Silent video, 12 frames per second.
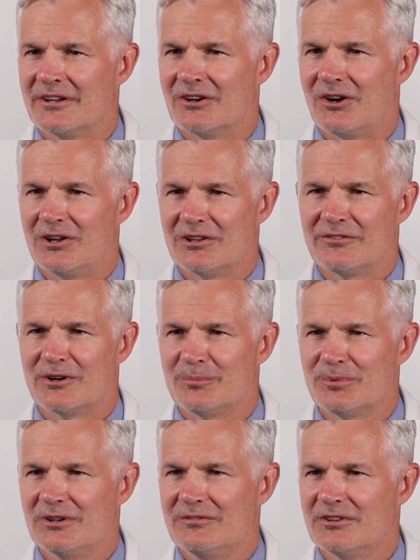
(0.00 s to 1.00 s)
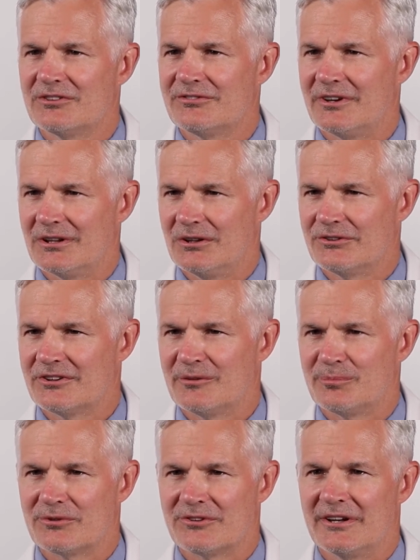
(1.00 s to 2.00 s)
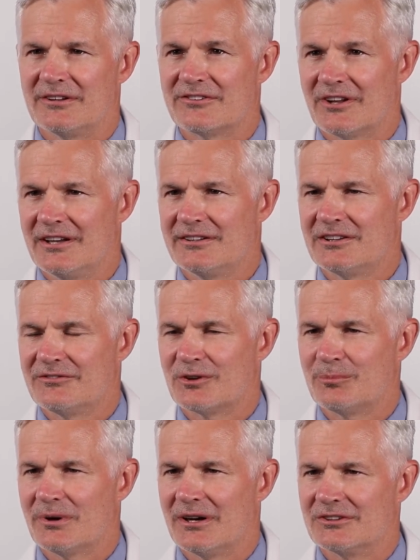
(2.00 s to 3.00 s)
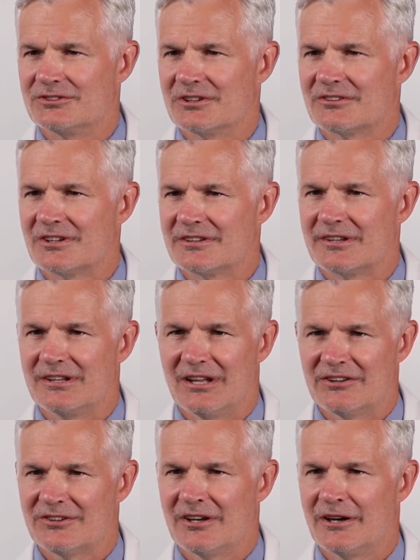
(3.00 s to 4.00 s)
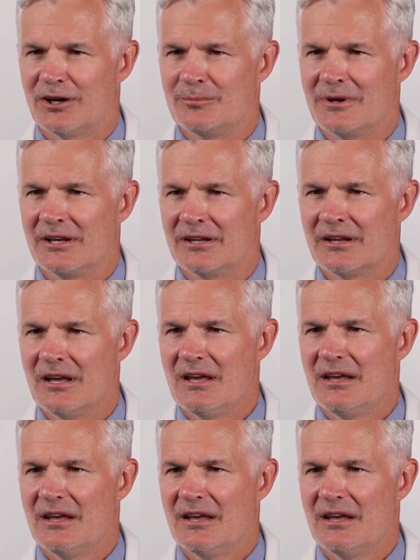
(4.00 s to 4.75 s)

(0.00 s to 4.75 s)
and all of our previous fellows have presented scientific projects at the S I R meeting